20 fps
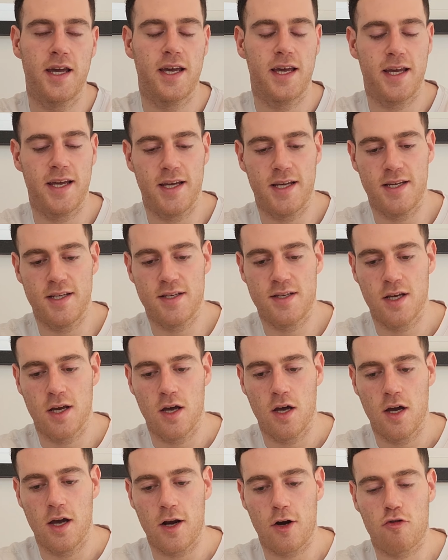is
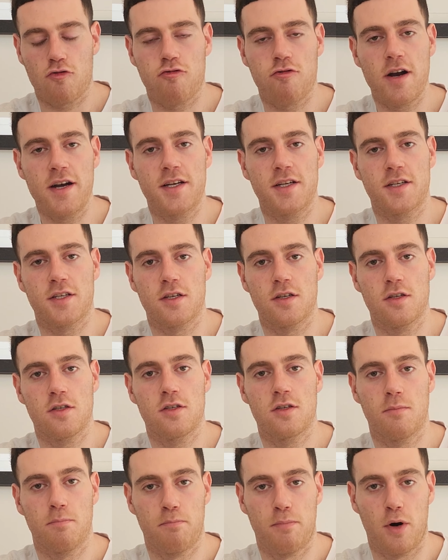creditors,
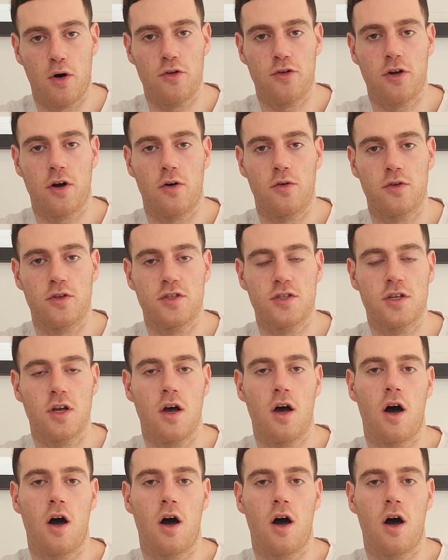bondholders,